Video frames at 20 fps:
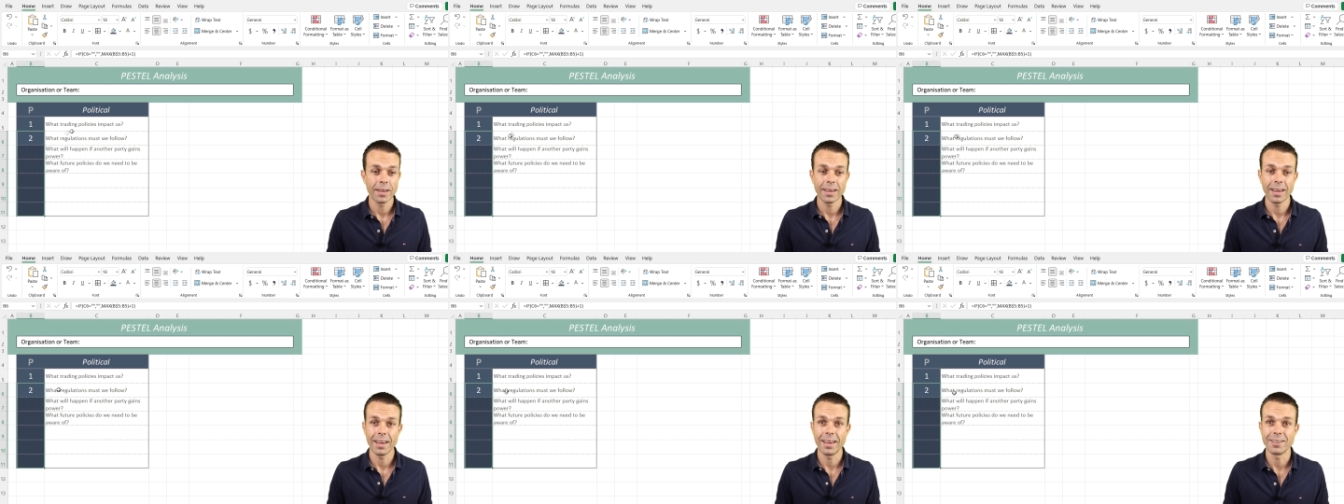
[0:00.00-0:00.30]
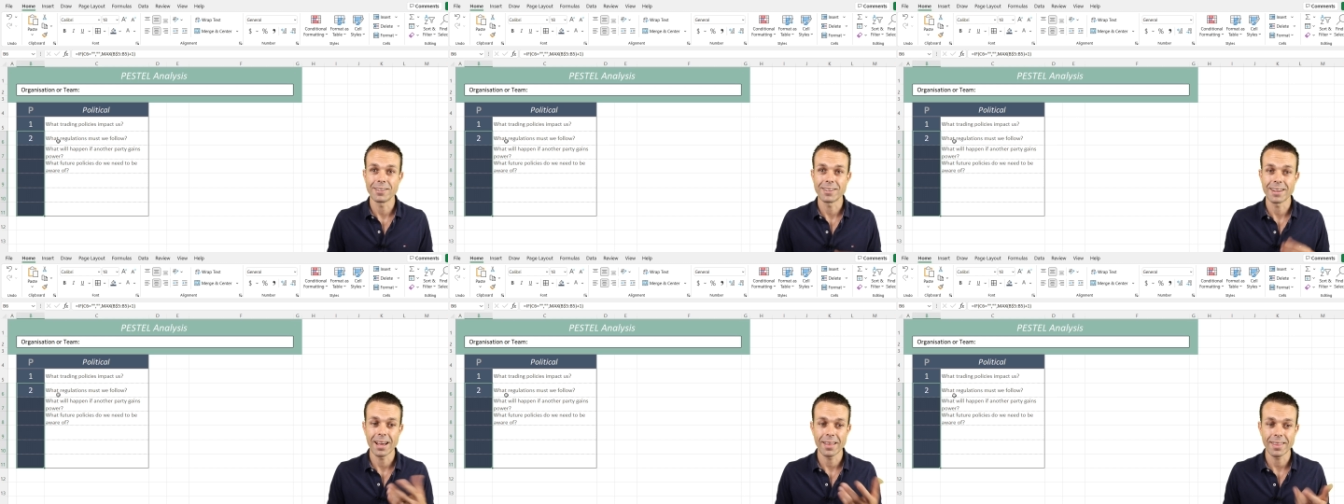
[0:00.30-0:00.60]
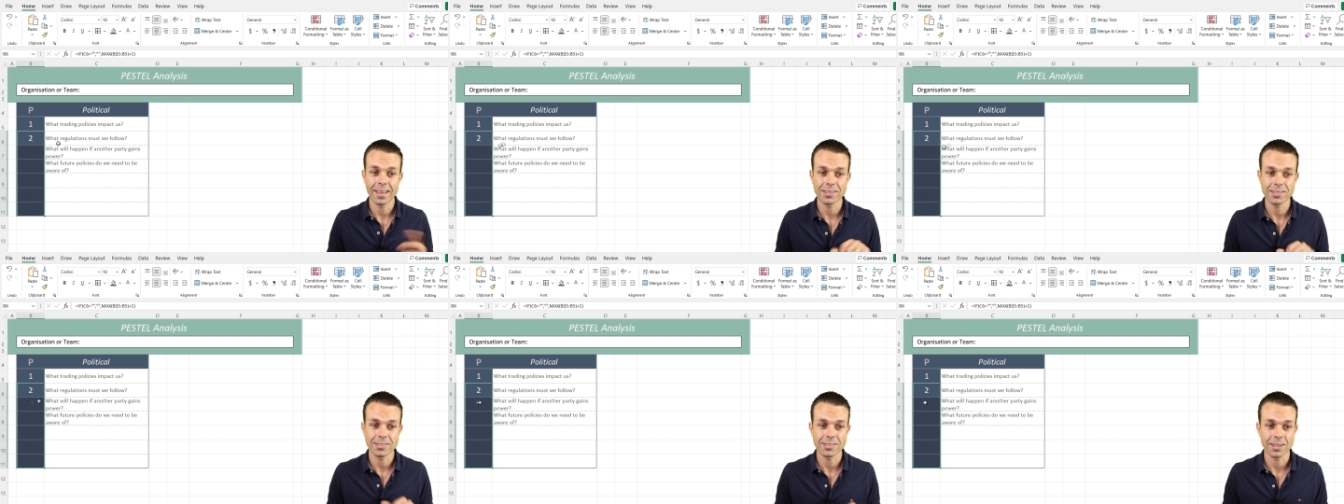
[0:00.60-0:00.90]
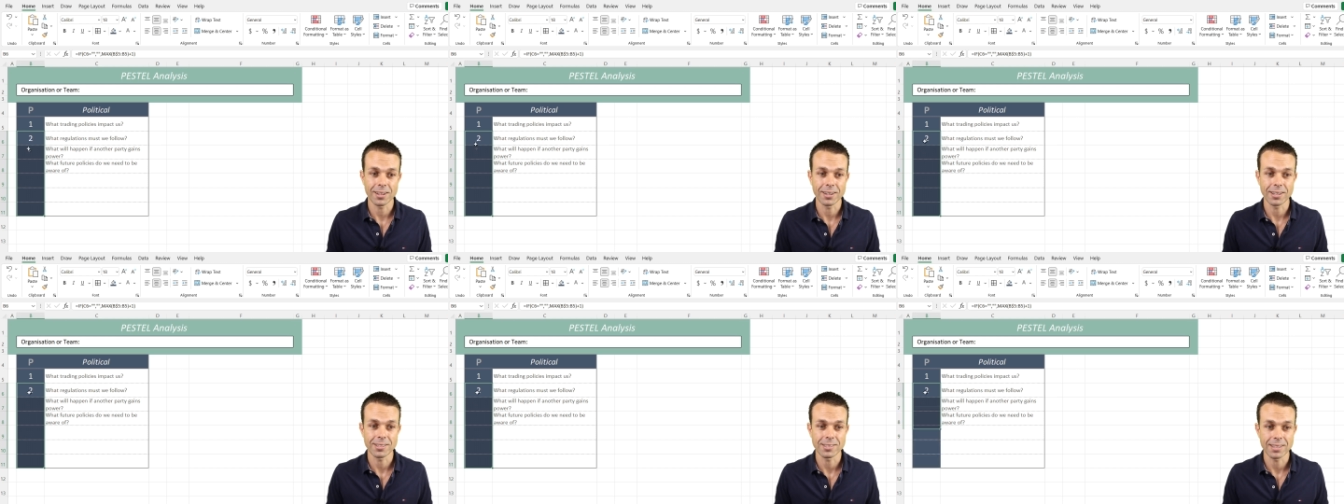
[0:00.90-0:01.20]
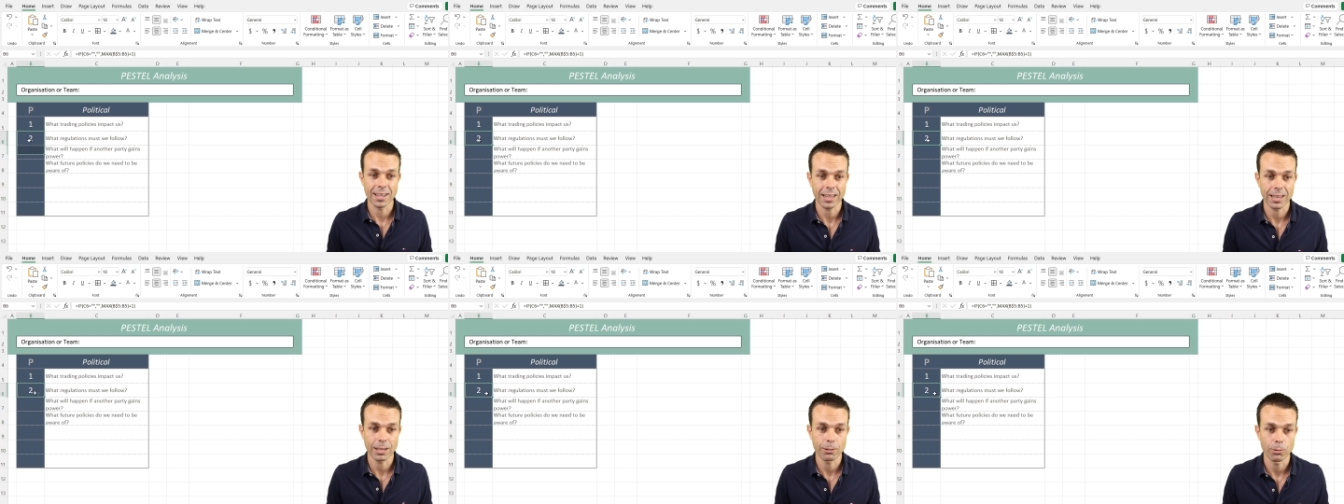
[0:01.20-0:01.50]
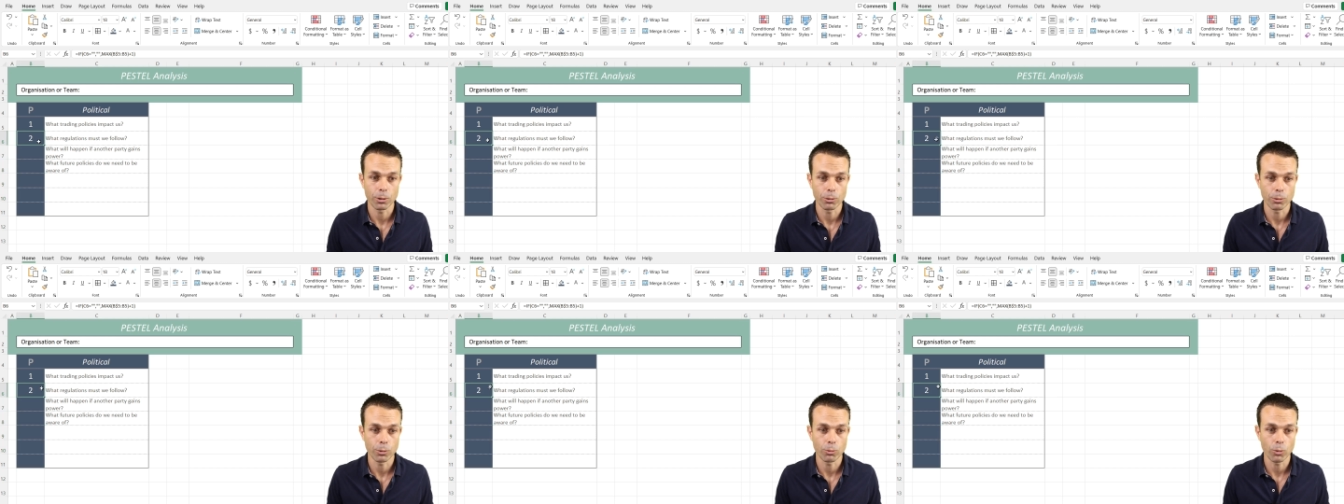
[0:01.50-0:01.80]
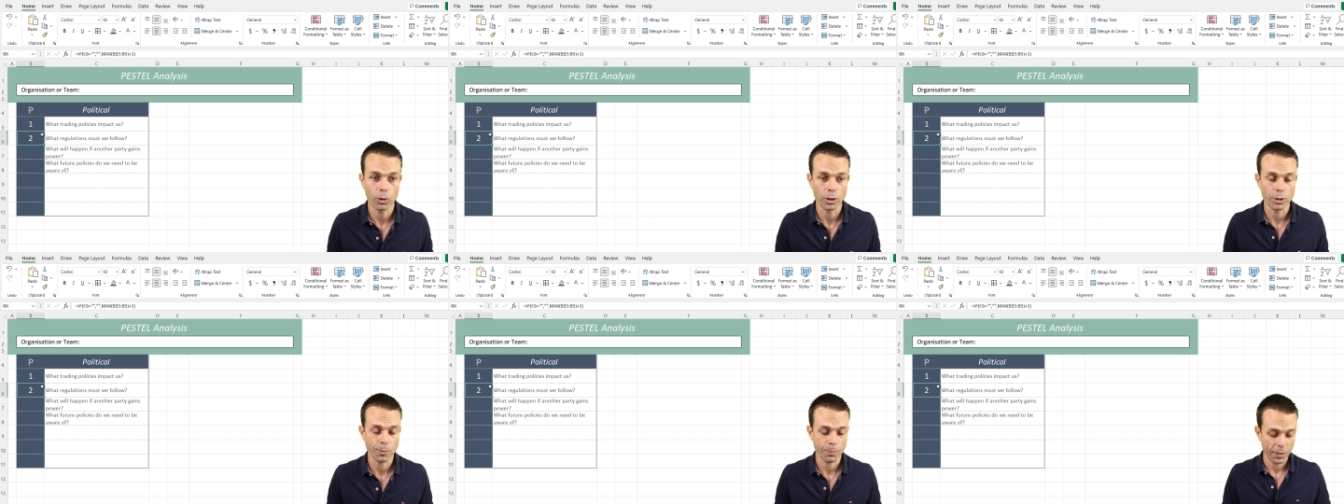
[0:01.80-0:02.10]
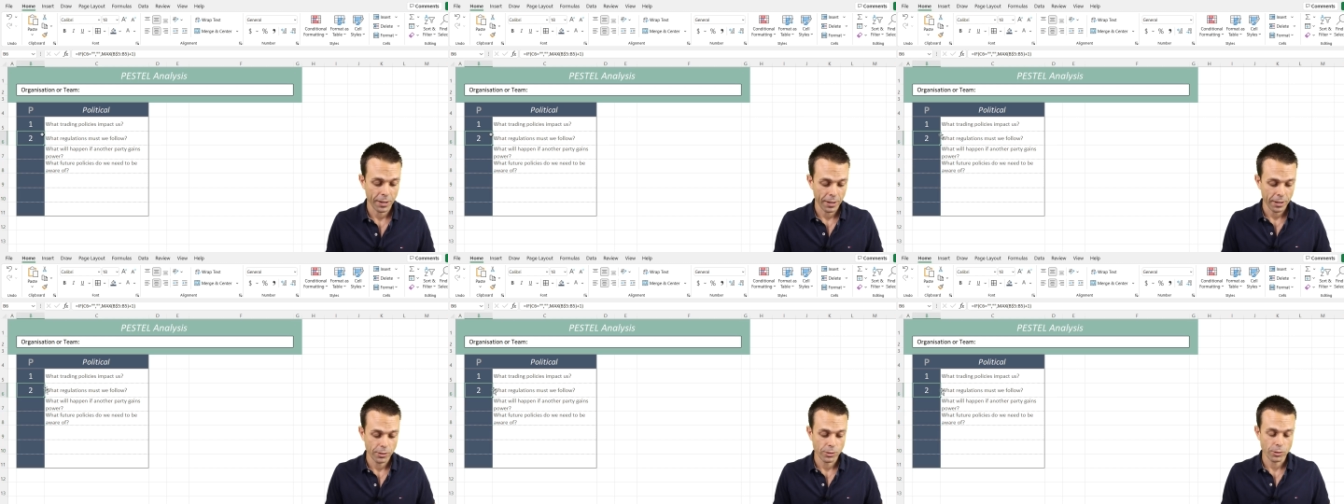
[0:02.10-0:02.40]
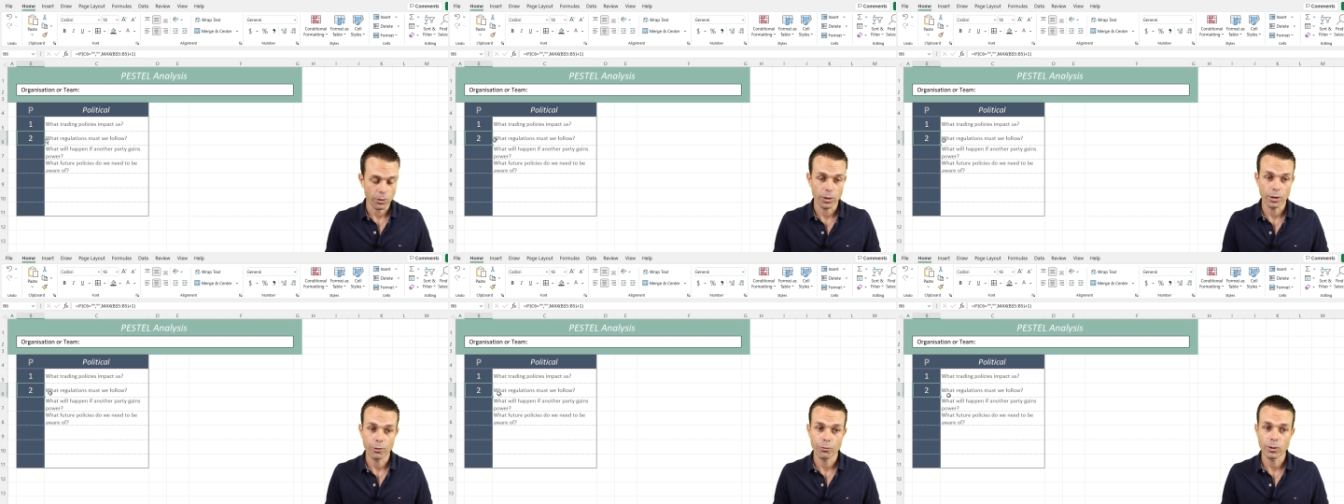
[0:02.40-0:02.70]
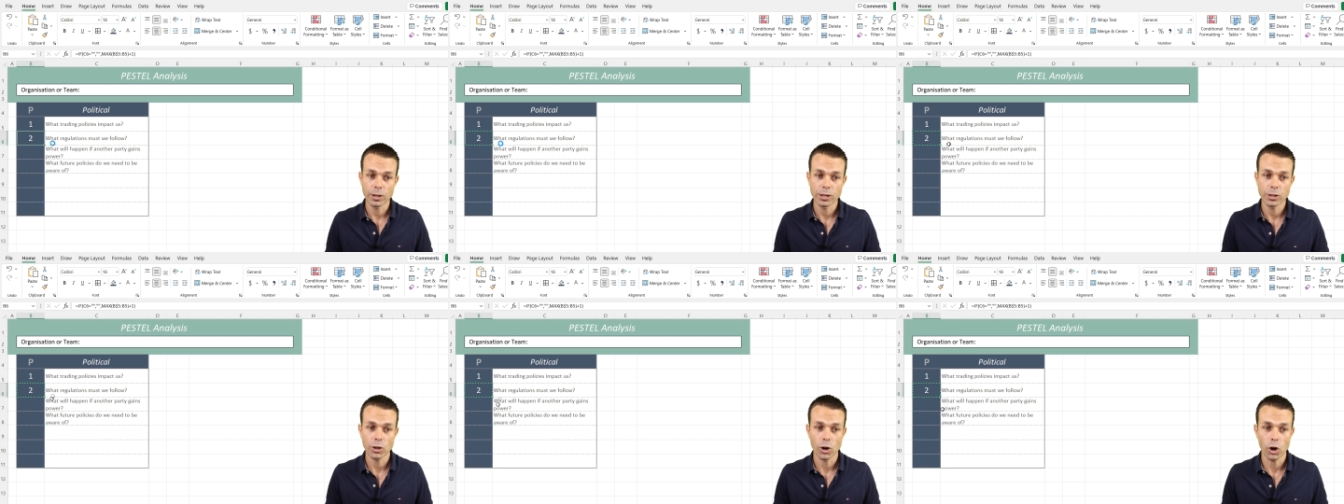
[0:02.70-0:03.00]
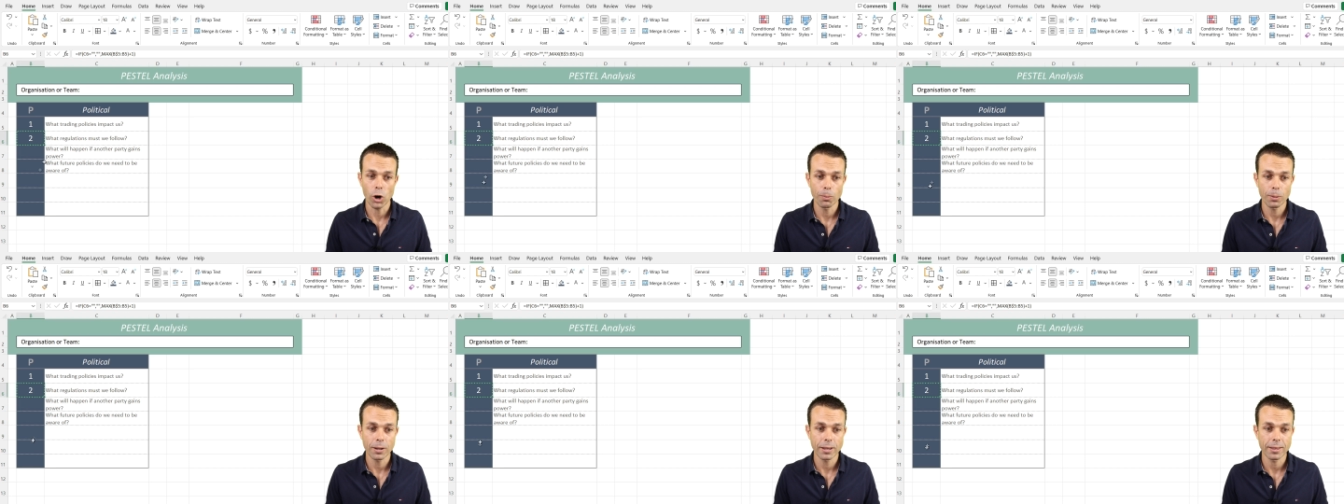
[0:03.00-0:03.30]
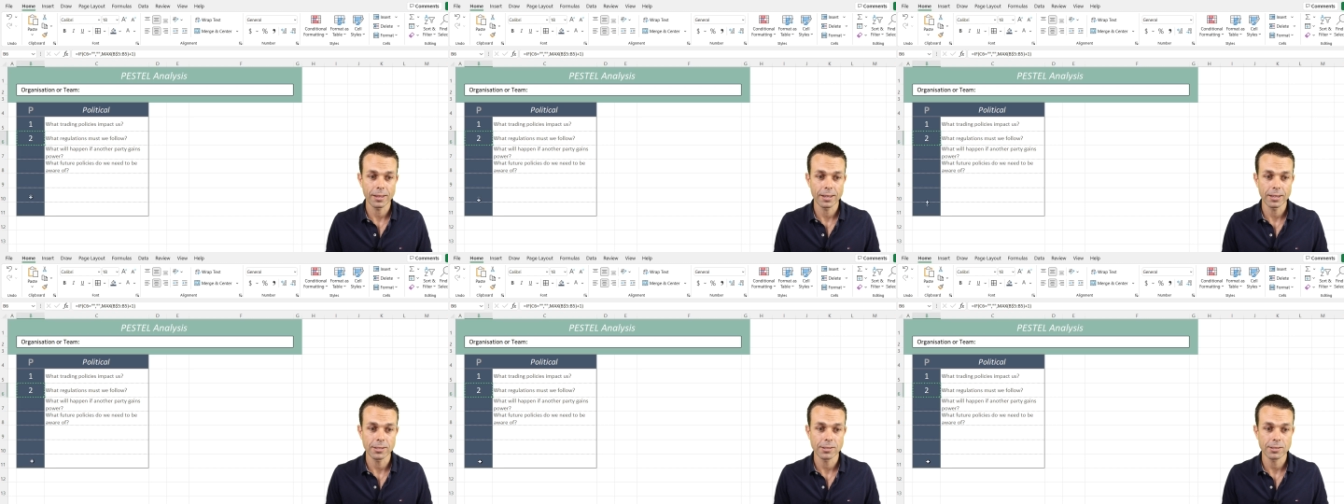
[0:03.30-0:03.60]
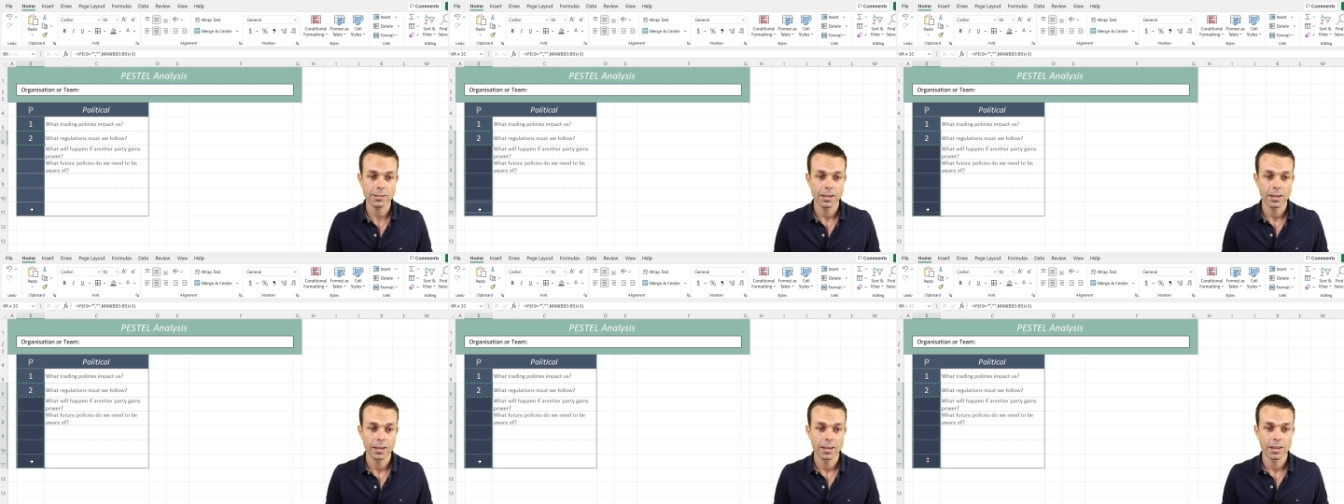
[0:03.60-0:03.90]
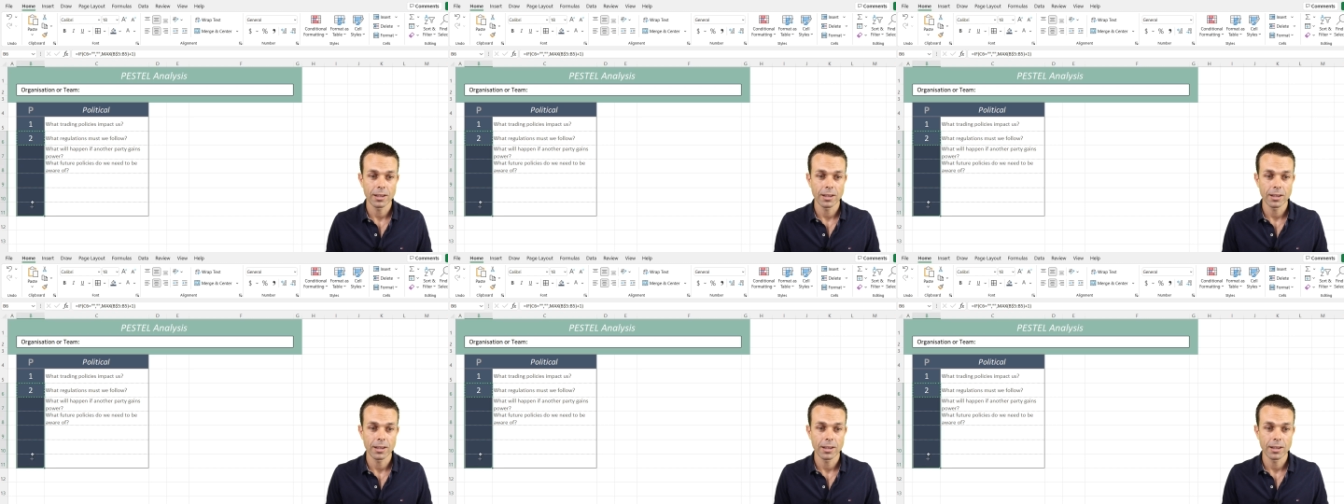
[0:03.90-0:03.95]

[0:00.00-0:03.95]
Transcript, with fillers: And now that's done exactly what we want. So if we copy this,